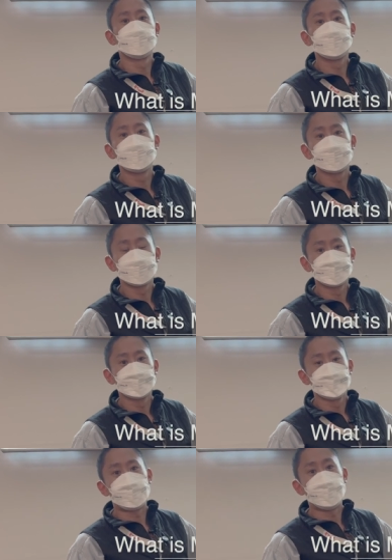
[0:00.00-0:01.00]
Mpox?
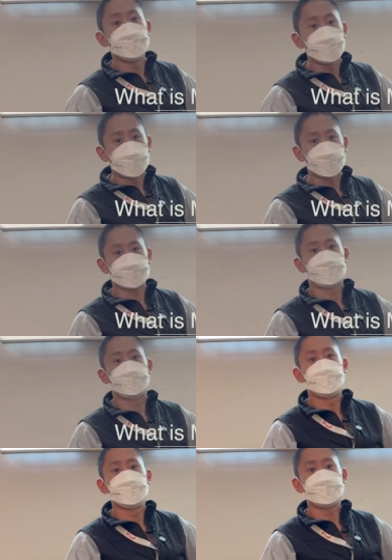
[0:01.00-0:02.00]
Mpox
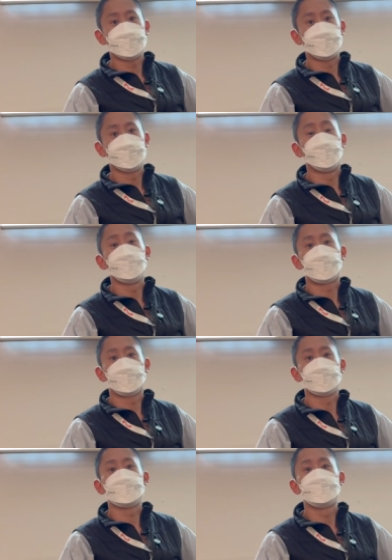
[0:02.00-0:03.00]
is a what we
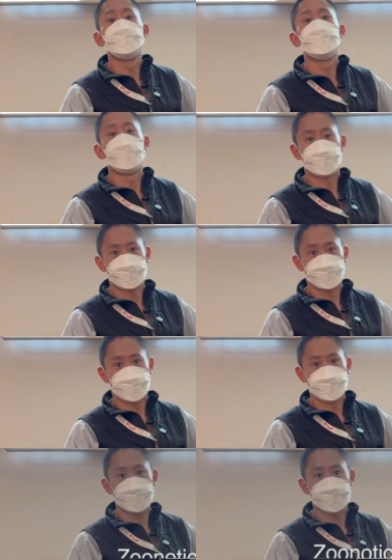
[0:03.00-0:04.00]
call a zoonotic
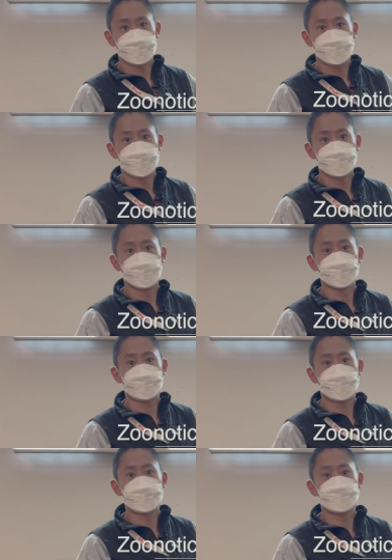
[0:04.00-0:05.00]
virus. So it
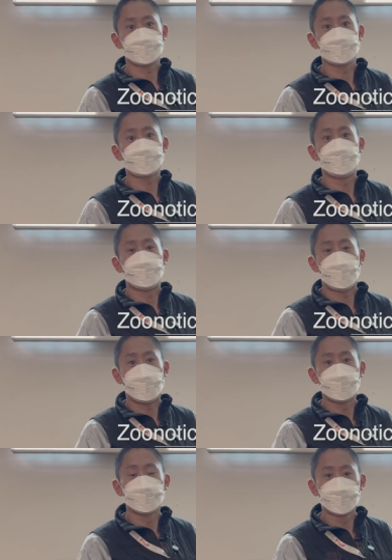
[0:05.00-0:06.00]
transfers from an
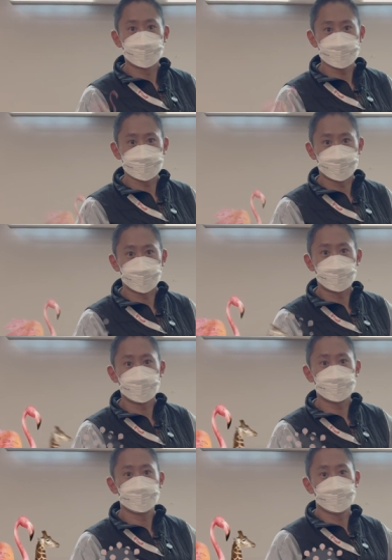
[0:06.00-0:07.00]
animal
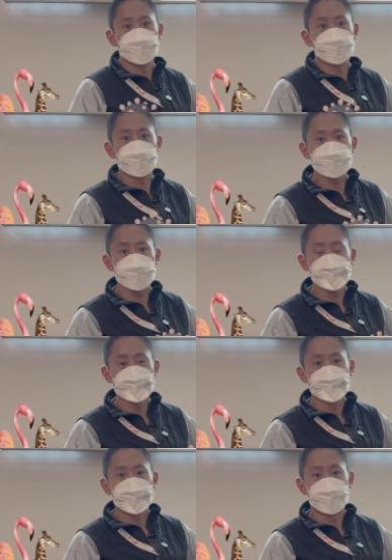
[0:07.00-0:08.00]
reservoir to humans,
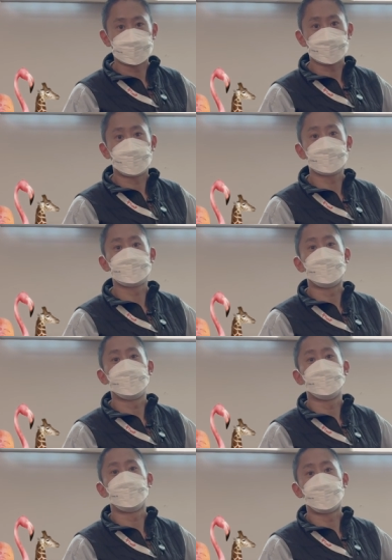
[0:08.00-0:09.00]
and it's caused by
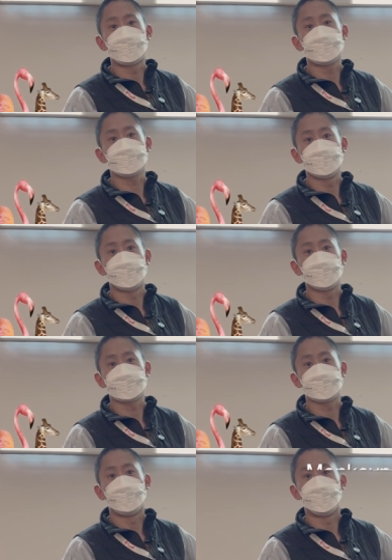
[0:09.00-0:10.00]
a virus known
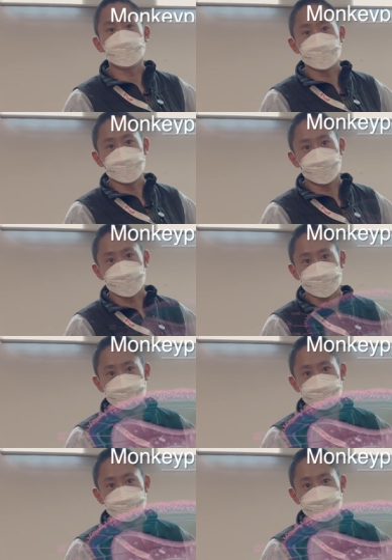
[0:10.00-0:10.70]
as monkeypox.